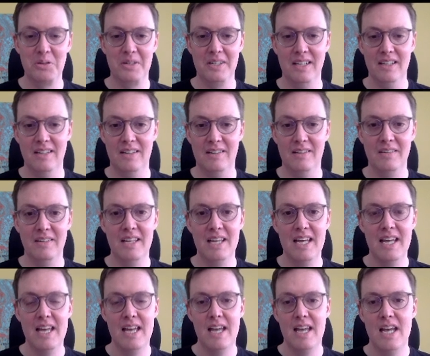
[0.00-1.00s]
to go.
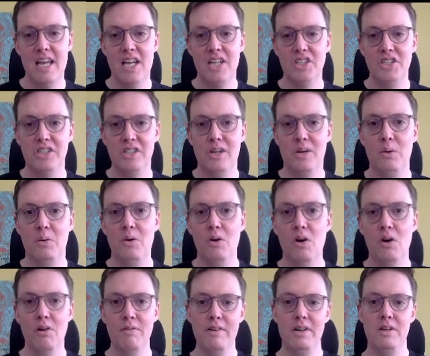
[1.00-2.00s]
So,
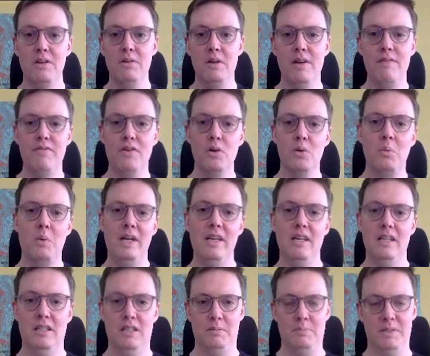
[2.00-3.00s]
over to you. If you're white
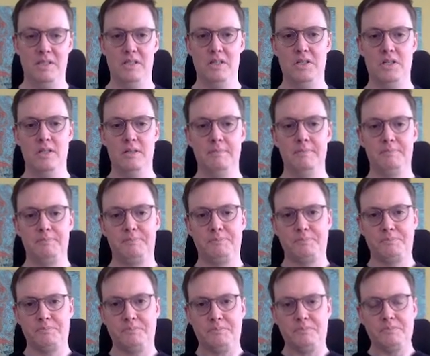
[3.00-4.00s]
in this position,
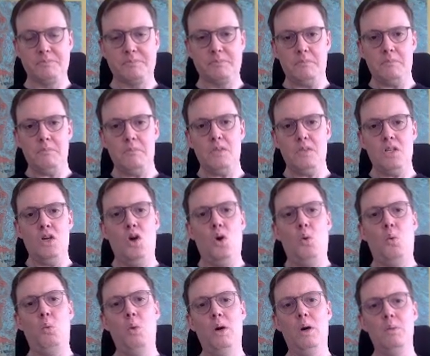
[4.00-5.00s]

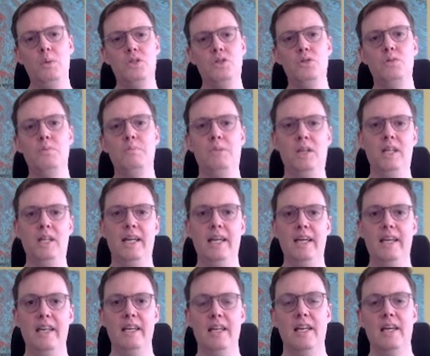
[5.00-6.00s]
what would you
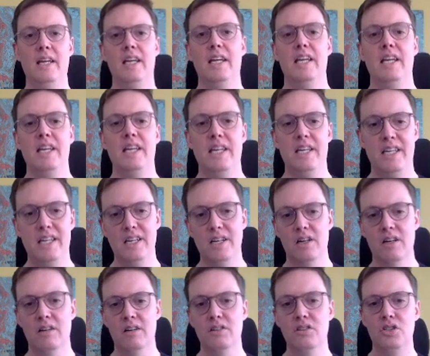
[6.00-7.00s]
play
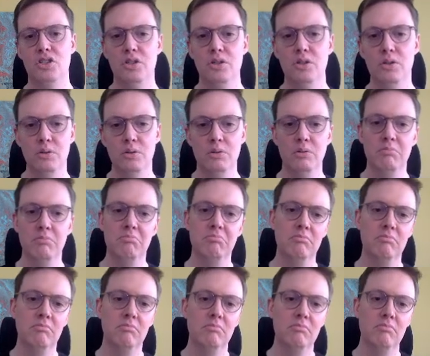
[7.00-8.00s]
here to
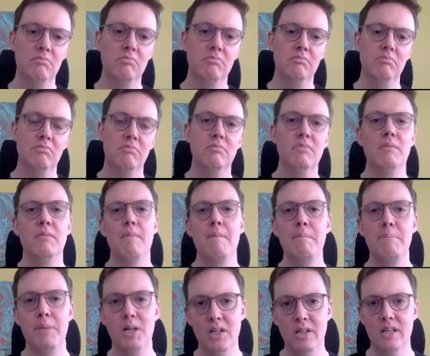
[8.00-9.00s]

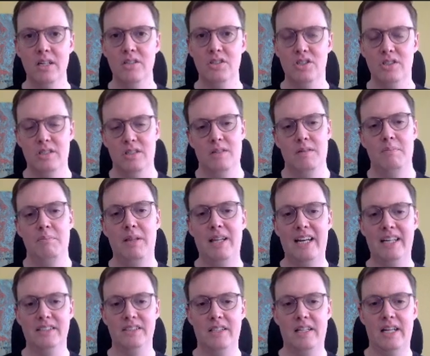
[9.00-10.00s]
punish
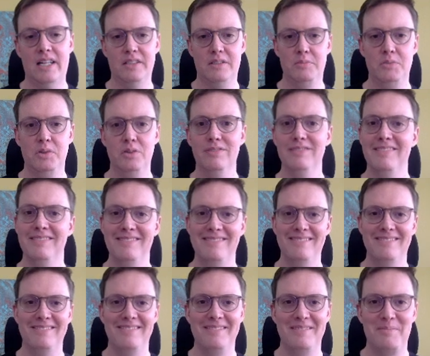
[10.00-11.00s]
black's last move?
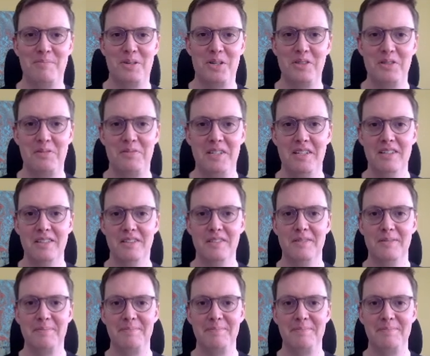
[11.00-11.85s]
Pause your videos.